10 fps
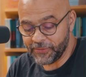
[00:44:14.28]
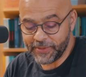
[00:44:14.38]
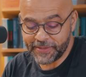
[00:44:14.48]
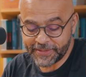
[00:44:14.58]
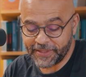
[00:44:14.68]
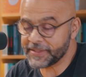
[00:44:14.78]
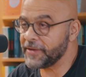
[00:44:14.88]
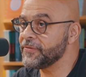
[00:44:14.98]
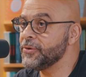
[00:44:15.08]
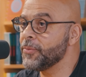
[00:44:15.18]
and we discuss
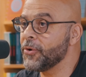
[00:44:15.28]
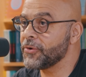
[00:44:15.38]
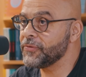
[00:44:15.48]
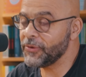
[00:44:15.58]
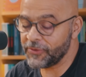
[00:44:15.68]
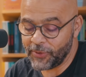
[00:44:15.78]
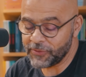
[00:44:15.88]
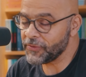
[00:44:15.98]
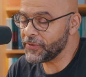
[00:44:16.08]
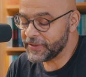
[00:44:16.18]
a few more of your
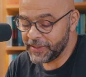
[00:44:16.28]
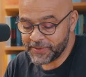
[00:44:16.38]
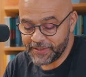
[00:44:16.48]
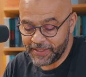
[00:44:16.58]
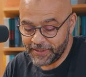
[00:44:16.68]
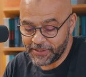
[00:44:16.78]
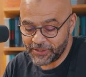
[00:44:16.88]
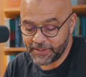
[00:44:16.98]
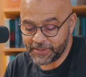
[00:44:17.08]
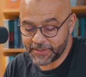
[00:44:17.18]
wonderful tips in
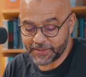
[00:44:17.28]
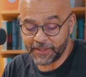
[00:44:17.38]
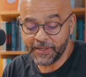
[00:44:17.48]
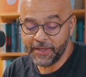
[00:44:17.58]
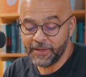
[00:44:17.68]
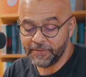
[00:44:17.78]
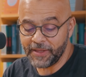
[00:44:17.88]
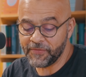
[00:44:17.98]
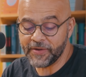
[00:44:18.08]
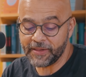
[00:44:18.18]
English. It's
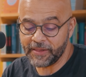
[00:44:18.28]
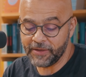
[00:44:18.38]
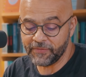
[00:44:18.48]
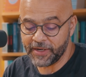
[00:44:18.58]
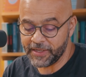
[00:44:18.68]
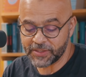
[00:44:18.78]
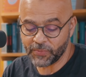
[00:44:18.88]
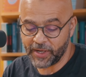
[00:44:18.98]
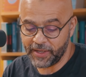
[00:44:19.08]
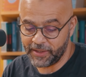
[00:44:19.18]
definitely very
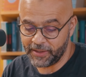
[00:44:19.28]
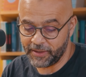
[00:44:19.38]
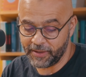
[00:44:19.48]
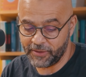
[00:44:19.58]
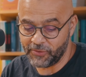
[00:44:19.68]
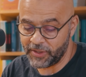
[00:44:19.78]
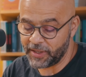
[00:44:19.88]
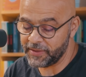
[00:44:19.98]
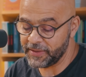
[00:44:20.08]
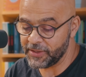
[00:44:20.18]
inspiring.
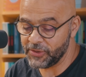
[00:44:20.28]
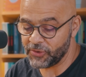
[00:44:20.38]
Juriaan, I think